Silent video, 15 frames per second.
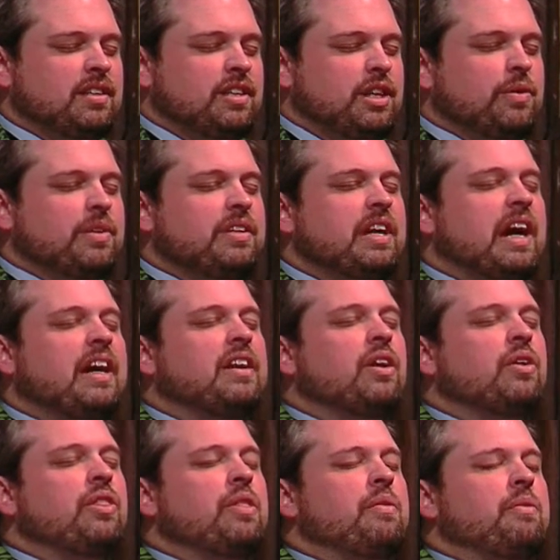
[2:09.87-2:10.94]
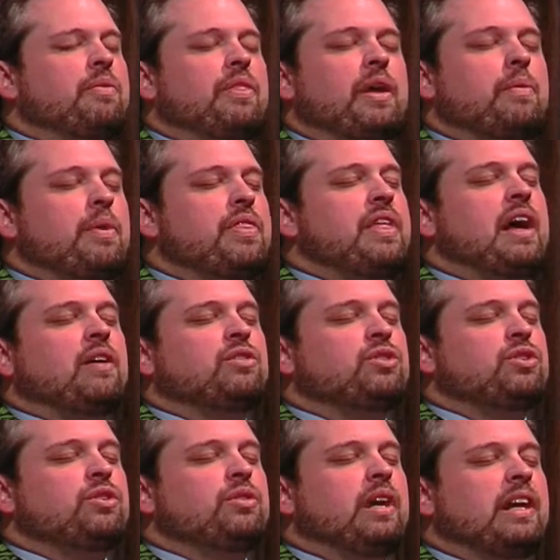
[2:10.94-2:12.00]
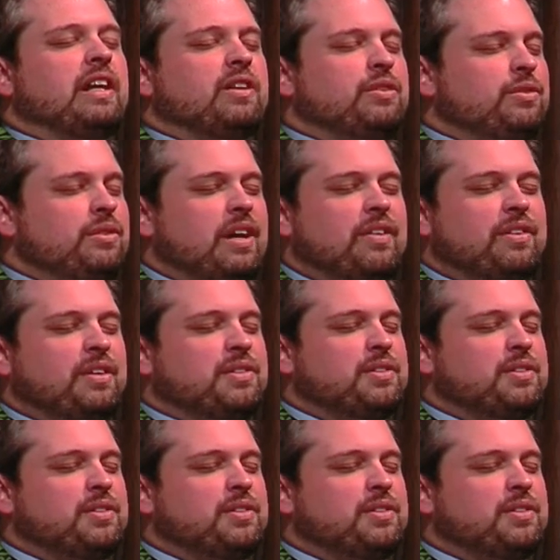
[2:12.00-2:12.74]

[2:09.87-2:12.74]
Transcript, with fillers: You and I know that without you, I can do nothing.